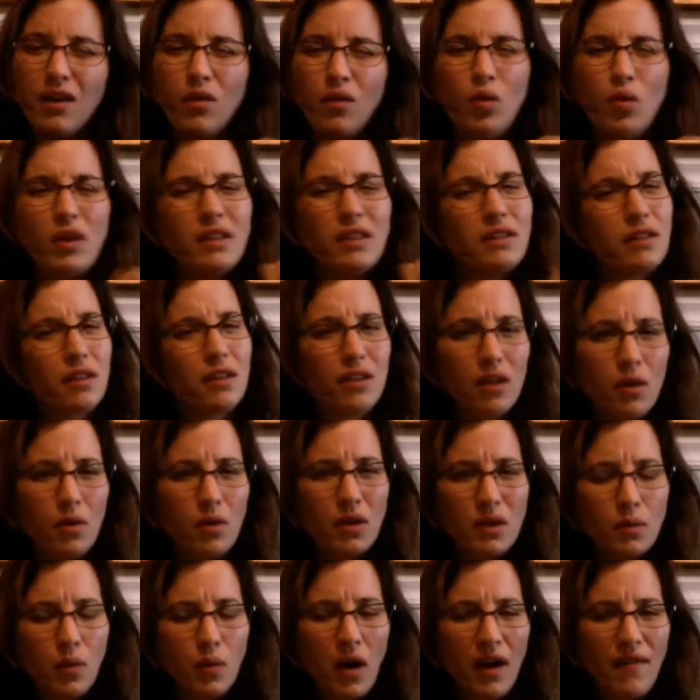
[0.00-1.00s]
What's the
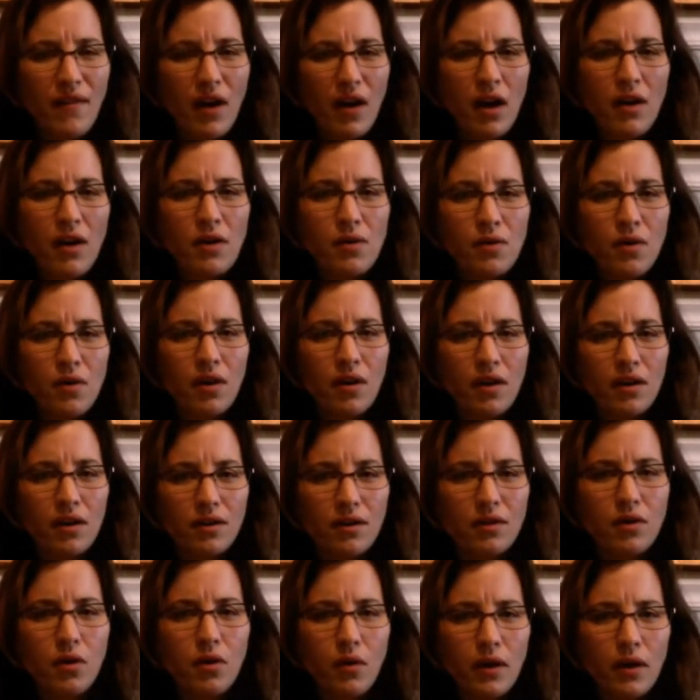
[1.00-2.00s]
lowest y value
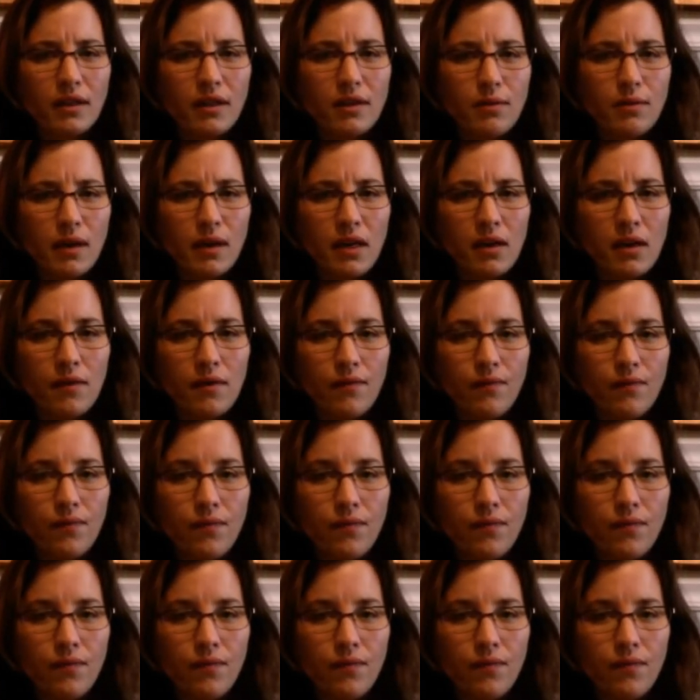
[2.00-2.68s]
going to be?